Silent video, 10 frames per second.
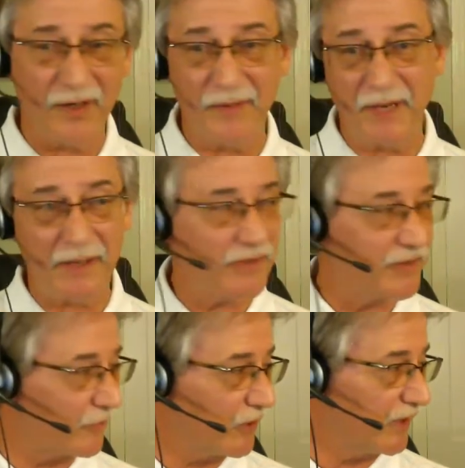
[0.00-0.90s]
and maybe
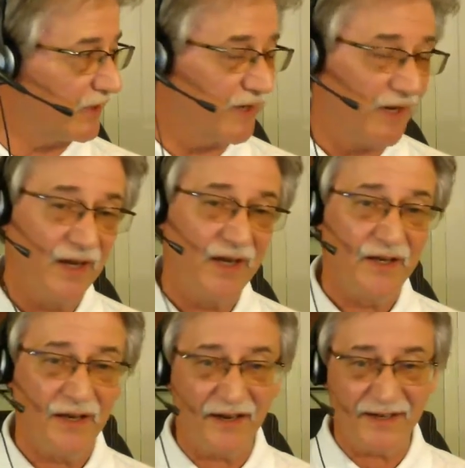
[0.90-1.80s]
3,
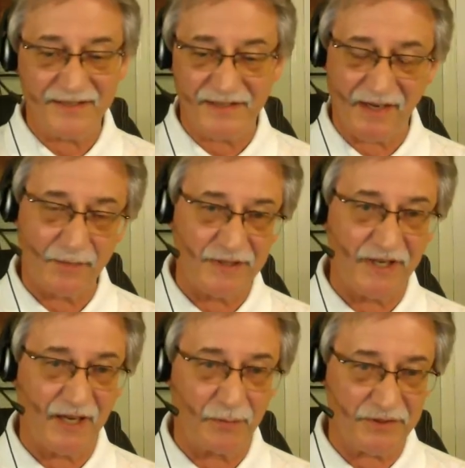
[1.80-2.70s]
set up a
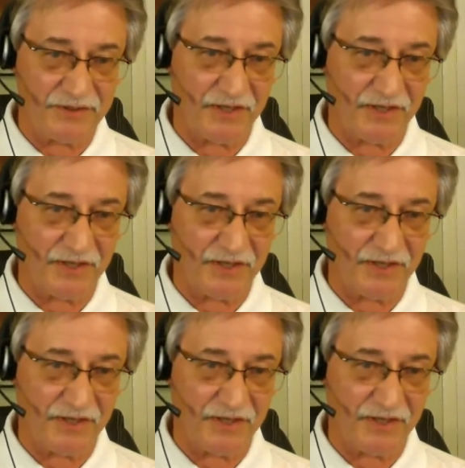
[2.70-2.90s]
table